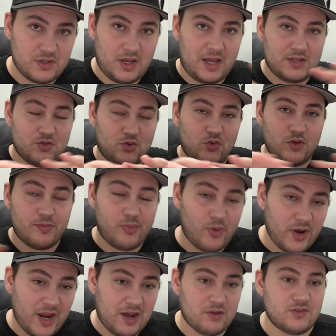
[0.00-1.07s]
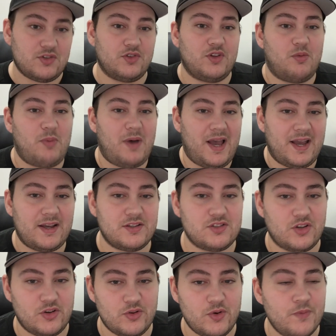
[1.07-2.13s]
It has all the pre-outs on the back.
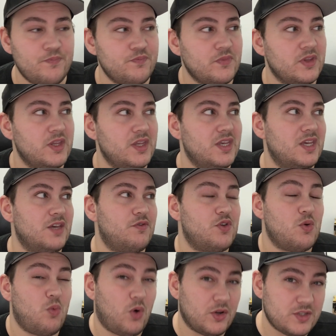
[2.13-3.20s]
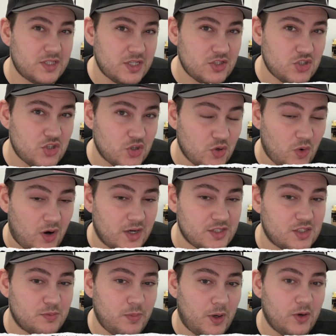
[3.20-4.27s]
So if you wanted to, I
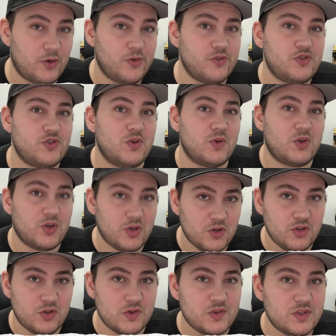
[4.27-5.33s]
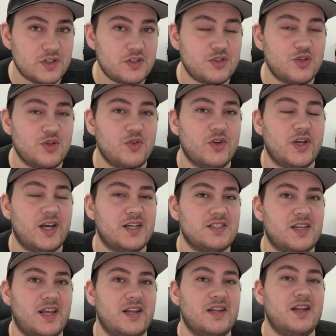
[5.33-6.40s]
suppose you could use this unit as
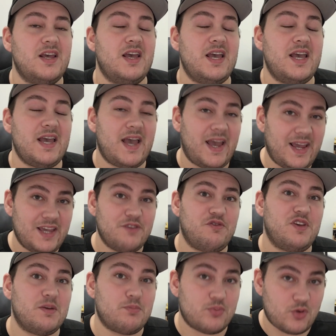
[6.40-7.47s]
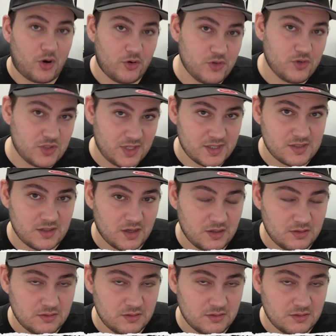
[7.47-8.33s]
an AV processor.